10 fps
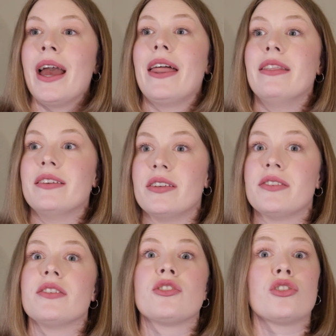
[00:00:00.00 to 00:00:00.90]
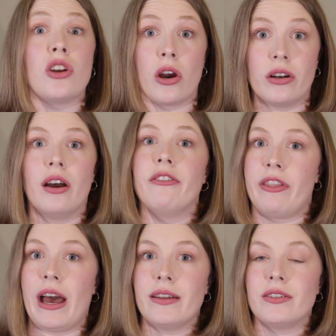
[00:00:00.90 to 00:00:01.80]
And this is the start of
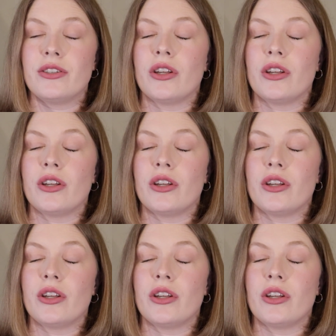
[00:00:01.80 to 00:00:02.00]
that.